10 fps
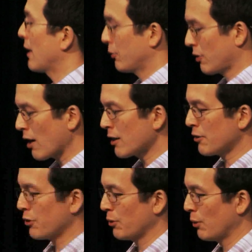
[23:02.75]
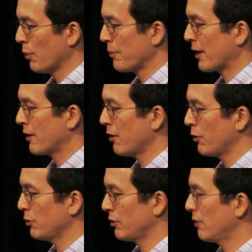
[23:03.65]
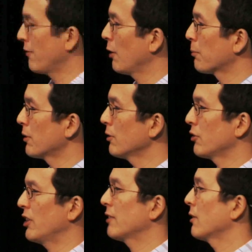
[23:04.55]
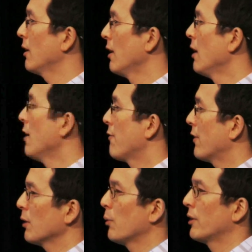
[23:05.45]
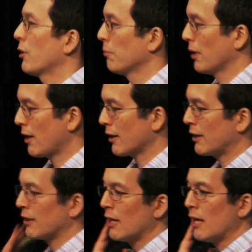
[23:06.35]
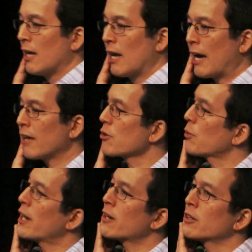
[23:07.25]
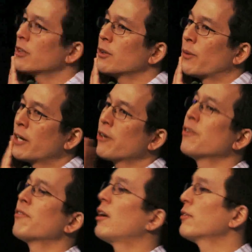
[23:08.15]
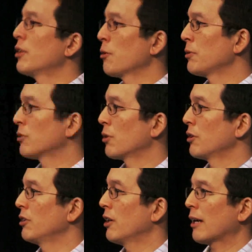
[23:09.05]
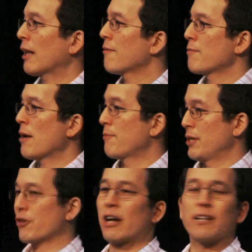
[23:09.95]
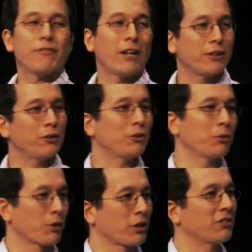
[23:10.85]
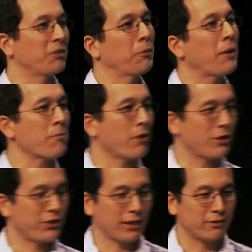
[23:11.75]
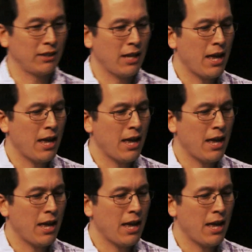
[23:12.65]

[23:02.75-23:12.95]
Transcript: And I was talking to a woman I know who's a developer. She has a fairly well-known blog. And I asked her, why aren't you involved in open source? I've been trying to invite you to work on some of my projects.